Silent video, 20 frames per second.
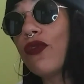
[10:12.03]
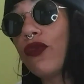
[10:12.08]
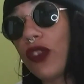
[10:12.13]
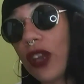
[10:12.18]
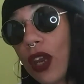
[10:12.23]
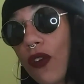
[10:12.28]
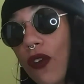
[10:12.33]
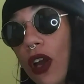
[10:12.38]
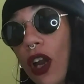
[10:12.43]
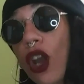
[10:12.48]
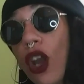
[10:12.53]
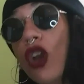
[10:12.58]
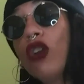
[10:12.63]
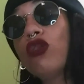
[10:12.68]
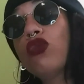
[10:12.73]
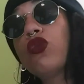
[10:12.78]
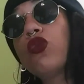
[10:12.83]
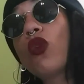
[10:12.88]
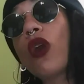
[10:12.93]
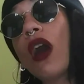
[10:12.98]
Vera
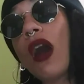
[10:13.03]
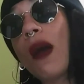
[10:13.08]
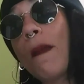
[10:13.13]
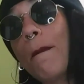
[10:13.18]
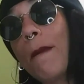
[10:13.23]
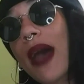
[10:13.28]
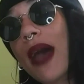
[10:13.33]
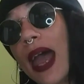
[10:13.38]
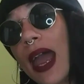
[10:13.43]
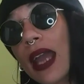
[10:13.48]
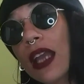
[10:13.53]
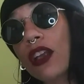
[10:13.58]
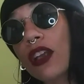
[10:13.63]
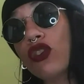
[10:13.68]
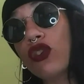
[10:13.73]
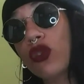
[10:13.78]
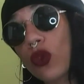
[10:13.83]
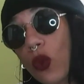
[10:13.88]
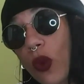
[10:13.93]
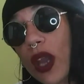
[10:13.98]
to come back
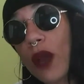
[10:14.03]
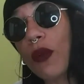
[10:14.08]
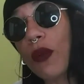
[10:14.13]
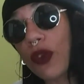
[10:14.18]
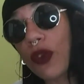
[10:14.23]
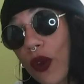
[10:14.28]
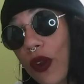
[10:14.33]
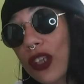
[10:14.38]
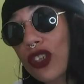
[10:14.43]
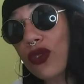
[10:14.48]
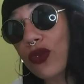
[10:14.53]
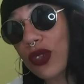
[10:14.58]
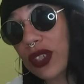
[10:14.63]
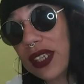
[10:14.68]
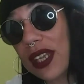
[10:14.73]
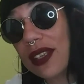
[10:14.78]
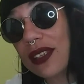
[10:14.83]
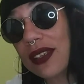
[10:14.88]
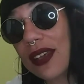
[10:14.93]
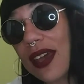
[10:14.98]
to Wentworth Correctional
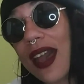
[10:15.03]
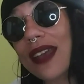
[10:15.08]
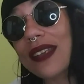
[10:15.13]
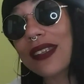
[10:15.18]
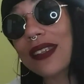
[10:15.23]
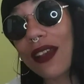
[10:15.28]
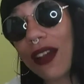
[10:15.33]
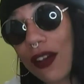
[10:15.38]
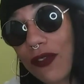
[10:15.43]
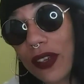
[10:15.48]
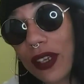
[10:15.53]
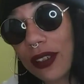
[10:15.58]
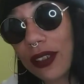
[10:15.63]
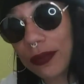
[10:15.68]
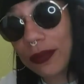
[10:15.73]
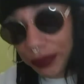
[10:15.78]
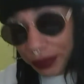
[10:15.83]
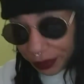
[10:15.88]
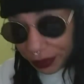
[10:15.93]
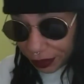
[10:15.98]
Center as governor.
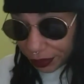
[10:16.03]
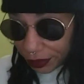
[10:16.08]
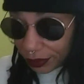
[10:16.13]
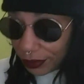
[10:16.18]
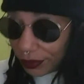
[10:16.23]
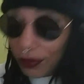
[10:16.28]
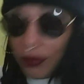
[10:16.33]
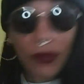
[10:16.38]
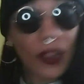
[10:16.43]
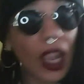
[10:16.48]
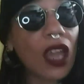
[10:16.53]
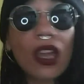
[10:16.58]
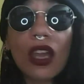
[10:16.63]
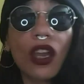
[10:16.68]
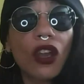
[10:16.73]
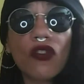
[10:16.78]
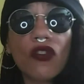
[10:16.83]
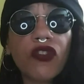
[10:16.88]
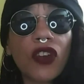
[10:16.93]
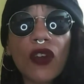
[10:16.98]

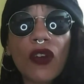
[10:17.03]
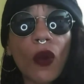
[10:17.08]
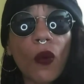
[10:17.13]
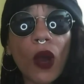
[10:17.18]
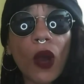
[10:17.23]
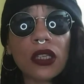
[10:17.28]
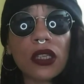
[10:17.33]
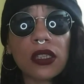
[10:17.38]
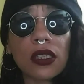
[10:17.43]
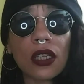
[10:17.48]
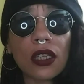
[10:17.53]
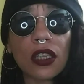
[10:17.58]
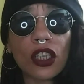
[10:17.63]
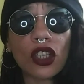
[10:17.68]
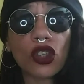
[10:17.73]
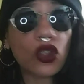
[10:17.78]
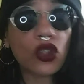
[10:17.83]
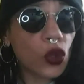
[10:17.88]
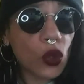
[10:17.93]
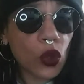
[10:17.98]
Vera wants nothing
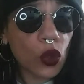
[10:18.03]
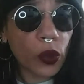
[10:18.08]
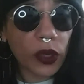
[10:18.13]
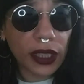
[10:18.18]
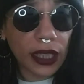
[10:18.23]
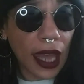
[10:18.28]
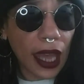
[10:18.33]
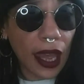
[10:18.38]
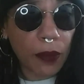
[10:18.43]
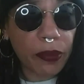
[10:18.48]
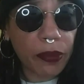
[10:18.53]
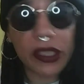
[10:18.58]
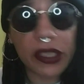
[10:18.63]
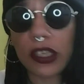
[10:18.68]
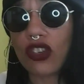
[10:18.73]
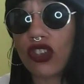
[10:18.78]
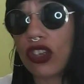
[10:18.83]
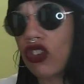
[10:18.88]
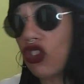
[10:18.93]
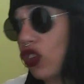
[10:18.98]
to do with that
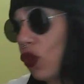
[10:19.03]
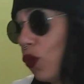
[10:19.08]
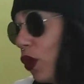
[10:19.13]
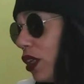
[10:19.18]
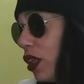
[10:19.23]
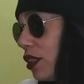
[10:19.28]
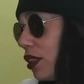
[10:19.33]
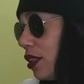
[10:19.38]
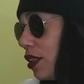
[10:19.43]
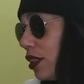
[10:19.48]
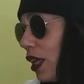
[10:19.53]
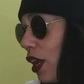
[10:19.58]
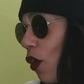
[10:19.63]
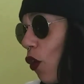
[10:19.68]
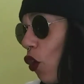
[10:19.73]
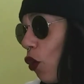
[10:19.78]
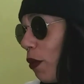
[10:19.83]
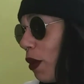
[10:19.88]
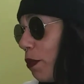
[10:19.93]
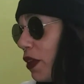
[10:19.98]
position. She wants to stay
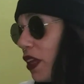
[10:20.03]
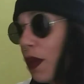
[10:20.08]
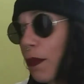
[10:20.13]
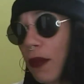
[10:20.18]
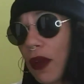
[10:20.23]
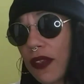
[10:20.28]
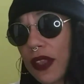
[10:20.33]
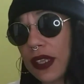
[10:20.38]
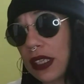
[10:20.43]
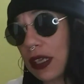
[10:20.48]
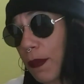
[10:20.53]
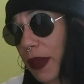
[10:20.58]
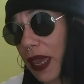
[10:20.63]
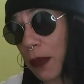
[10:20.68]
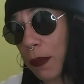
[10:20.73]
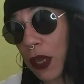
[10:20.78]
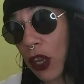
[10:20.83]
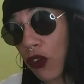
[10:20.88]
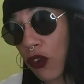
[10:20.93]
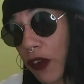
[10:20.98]
home and be a mother to
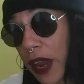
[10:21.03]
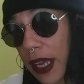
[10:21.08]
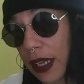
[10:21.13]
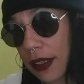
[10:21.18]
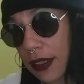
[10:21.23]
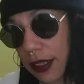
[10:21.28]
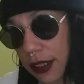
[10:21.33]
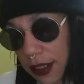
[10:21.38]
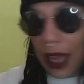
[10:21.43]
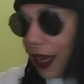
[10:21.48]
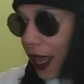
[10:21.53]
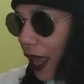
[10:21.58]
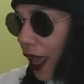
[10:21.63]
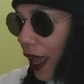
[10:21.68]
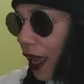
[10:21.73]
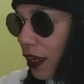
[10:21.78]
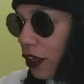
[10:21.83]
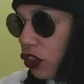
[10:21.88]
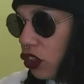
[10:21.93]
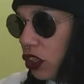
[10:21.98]
baby Grace. And
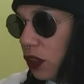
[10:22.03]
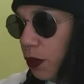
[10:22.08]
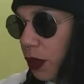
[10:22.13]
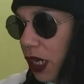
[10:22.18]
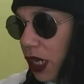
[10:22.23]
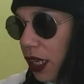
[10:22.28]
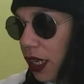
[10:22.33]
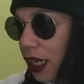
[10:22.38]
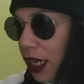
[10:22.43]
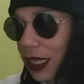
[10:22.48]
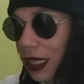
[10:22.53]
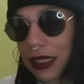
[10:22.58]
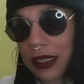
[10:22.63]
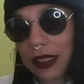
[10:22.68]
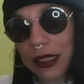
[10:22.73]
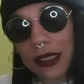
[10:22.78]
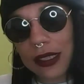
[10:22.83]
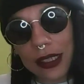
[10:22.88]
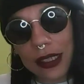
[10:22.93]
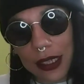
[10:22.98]
Anne is just being
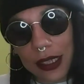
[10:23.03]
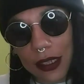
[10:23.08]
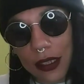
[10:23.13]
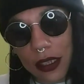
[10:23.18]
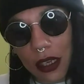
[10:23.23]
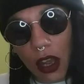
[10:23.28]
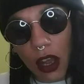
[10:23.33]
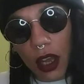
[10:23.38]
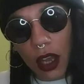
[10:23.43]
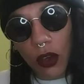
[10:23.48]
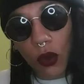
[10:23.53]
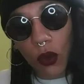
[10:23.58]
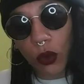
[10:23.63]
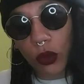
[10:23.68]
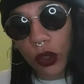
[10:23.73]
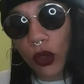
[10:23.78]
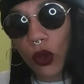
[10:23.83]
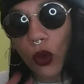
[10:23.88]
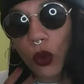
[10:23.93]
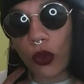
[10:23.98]
insistent on,
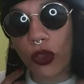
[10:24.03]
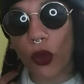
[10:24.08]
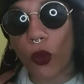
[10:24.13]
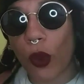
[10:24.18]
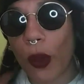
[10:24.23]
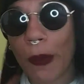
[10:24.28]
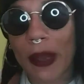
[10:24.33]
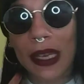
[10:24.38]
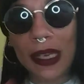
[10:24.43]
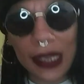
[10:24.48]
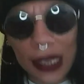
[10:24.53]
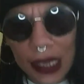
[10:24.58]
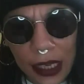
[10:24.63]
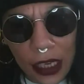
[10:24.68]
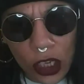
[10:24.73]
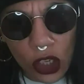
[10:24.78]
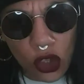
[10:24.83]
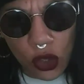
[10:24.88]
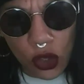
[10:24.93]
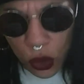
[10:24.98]
the women
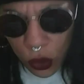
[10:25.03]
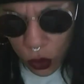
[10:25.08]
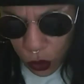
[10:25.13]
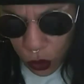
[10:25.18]
need you.